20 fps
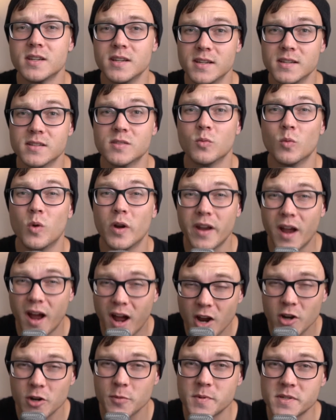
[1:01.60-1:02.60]
is
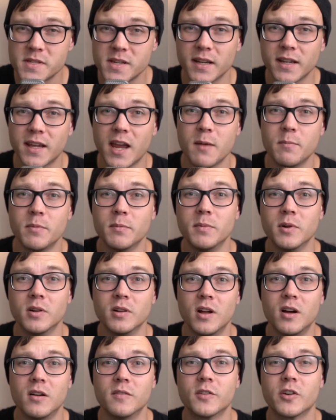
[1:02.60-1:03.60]
100% capable
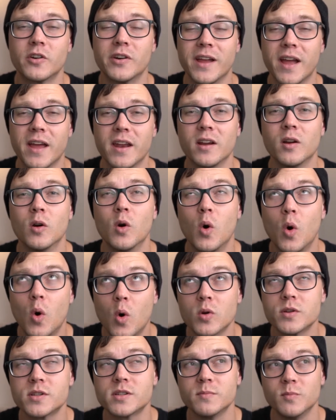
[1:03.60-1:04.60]
of creating
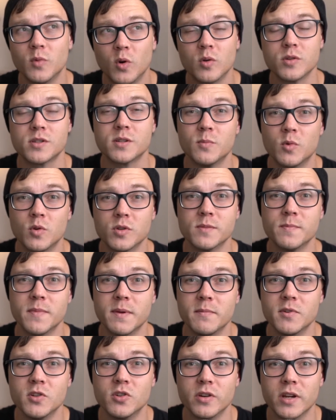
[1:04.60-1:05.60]
awesome
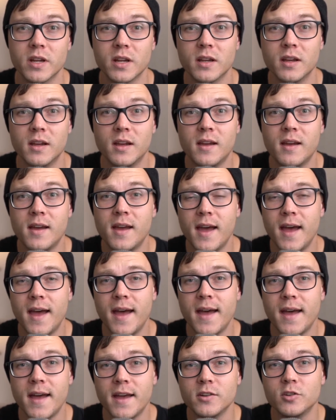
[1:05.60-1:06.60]
imagery.
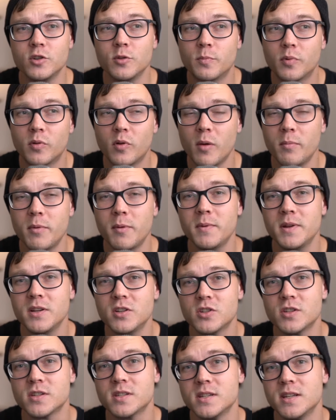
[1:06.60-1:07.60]
And you probably
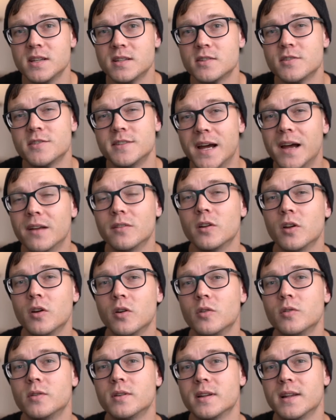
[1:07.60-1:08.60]
just need to
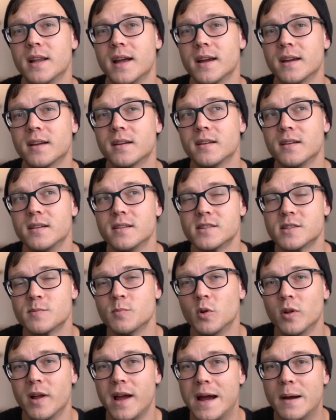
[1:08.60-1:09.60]
download like a
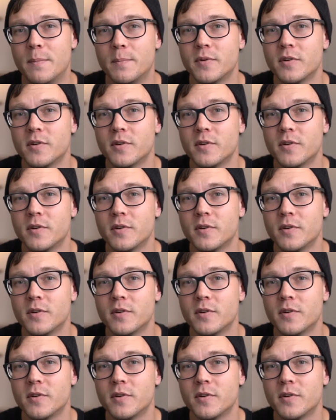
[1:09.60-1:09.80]
small app